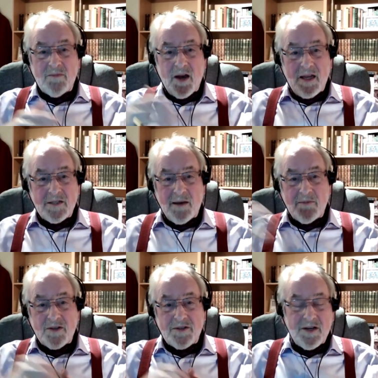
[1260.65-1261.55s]
my eight
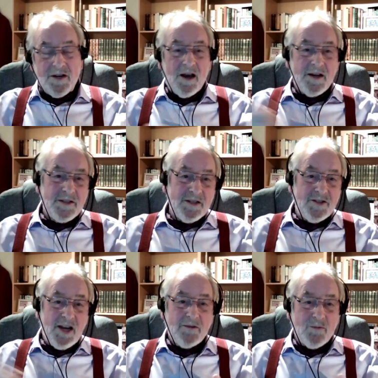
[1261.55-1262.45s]
tablets at night,
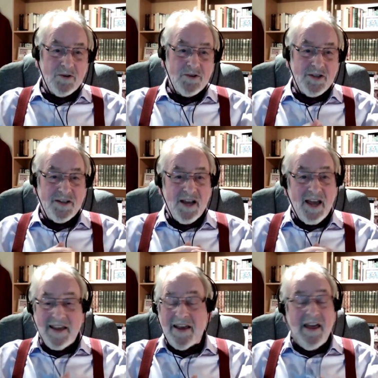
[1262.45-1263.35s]
inject once a
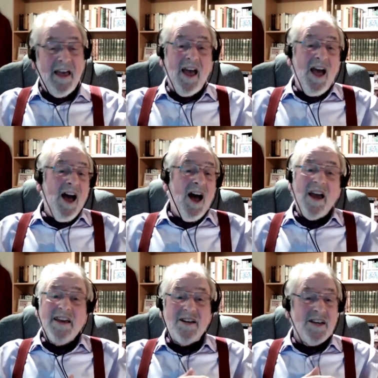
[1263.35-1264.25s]
day,
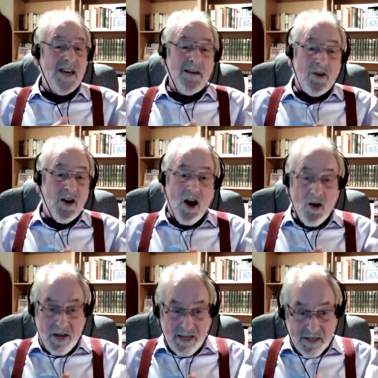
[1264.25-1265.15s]
I can keep
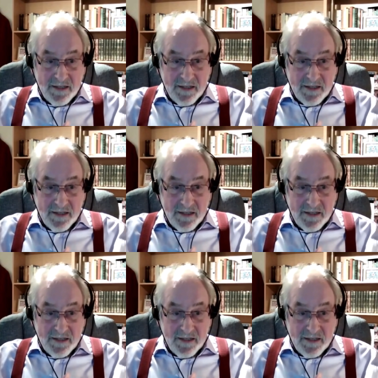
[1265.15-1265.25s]
going.